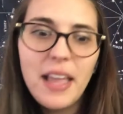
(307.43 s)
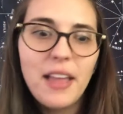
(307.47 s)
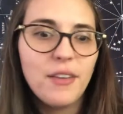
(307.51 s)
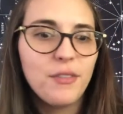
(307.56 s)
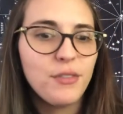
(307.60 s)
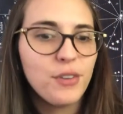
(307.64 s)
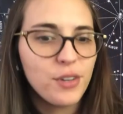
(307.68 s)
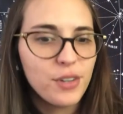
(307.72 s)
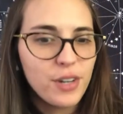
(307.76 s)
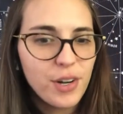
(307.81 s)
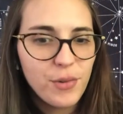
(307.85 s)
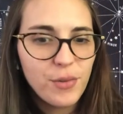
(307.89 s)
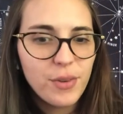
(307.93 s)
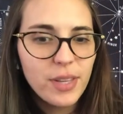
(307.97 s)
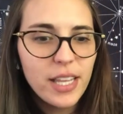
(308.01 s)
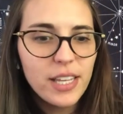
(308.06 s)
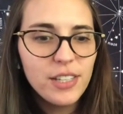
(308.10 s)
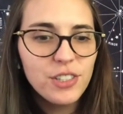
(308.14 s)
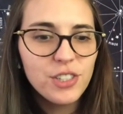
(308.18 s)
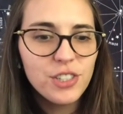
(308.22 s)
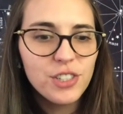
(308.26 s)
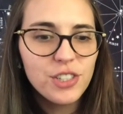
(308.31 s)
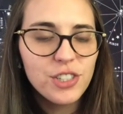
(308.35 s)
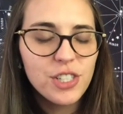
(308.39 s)
If you're in a
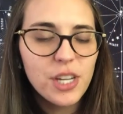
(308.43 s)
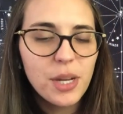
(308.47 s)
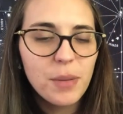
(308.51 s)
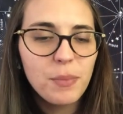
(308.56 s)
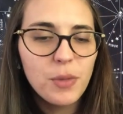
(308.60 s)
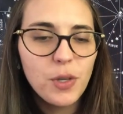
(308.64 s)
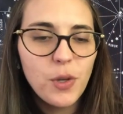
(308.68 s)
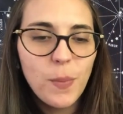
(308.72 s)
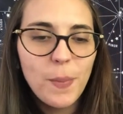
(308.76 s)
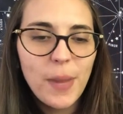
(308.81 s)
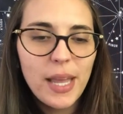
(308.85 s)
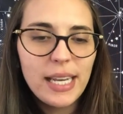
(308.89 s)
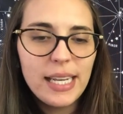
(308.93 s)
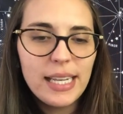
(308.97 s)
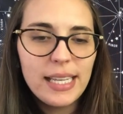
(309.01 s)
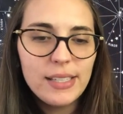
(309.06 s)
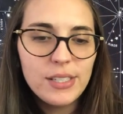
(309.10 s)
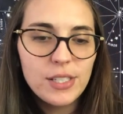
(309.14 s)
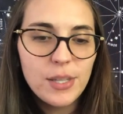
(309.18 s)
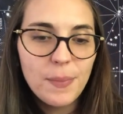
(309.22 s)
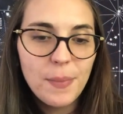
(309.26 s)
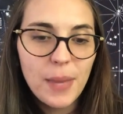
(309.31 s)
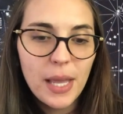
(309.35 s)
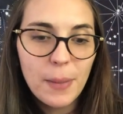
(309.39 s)
relationship, you may need
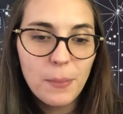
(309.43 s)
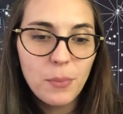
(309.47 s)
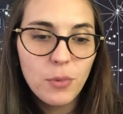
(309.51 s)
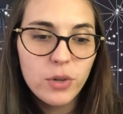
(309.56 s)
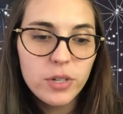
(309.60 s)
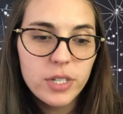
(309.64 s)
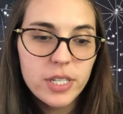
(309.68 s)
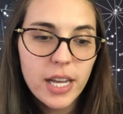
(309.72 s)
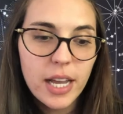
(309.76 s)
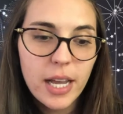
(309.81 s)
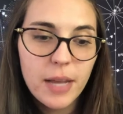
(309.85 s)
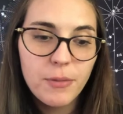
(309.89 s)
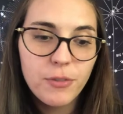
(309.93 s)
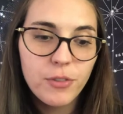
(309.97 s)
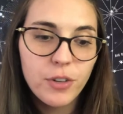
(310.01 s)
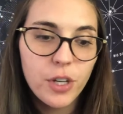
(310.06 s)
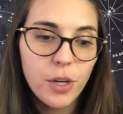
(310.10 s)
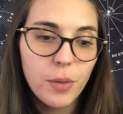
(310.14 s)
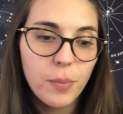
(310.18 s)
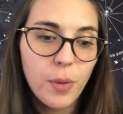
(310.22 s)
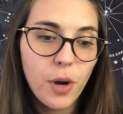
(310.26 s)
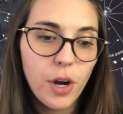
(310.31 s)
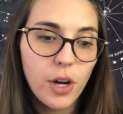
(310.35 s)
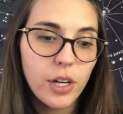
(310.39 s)
to make more time for
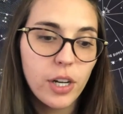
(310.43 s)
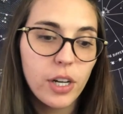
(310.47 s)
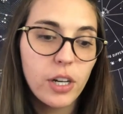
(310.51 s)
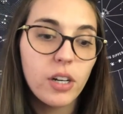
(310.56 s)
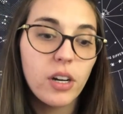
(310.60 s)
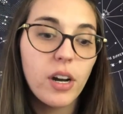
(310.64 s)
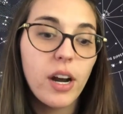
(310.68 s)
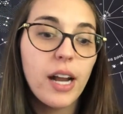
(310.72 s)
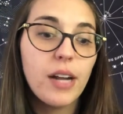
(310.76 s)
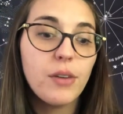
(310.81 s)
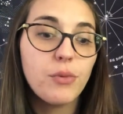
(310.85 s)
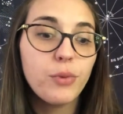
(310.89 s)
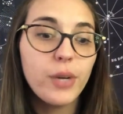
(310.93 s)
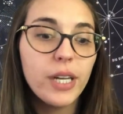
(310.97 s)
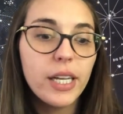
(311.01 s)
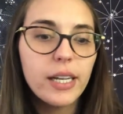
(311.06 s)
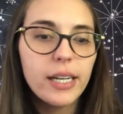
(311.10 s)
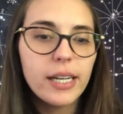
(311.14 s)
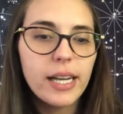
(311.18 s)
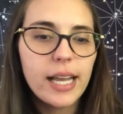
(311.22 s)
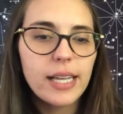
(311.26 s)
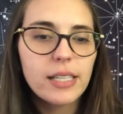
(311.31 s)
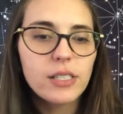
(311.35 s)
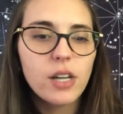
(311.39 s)
your partner and
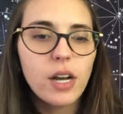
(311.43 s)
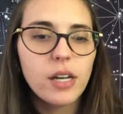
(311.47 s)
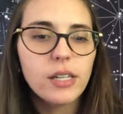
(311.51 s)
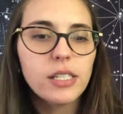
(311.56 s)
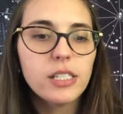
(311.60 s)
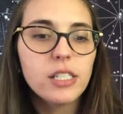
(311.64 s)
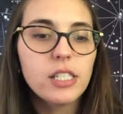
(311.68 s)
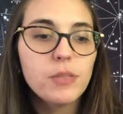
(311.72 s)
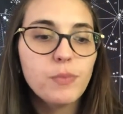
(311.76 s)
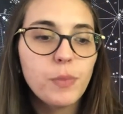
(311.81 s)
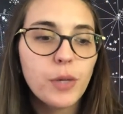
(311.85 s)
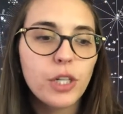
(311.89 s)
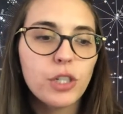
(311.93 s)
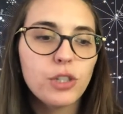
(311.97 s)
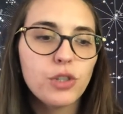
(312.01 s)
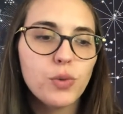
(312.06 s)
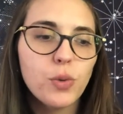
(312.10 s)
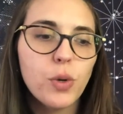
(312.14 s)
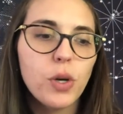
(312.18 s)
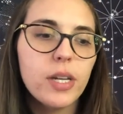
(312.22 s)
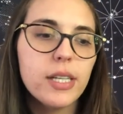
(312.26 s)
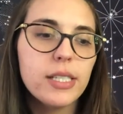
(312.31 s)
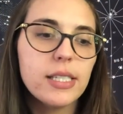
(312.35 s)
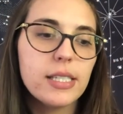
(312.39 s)
reconnect on a
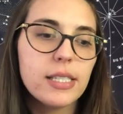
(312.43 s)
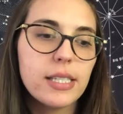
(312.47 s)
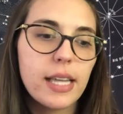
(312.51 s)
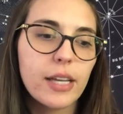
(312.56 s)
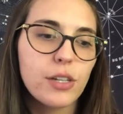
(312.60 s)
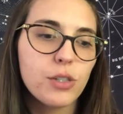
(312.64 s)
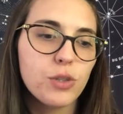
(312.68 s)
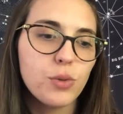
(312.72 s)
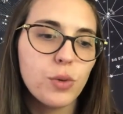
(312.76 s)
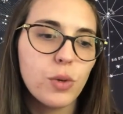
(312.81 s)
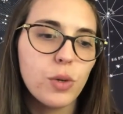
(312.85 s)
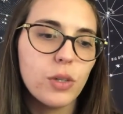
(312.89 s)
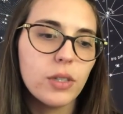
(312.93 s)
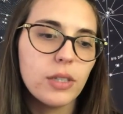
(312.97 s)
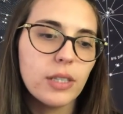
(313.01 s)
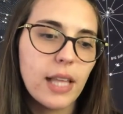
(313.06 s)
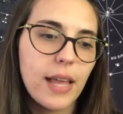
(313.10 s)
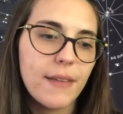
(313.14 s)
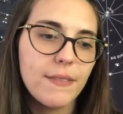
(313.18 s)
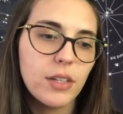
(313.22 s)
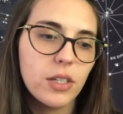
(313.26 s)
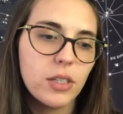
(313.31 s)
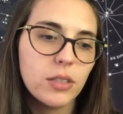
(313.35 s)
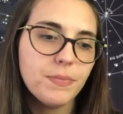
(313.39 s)
spiritual and sexual
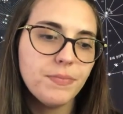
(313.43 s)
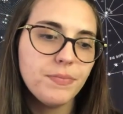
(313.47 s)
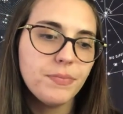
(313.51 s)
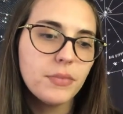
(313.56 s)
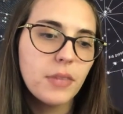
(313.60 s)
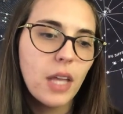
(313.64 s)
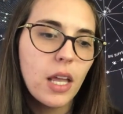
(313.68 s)
level.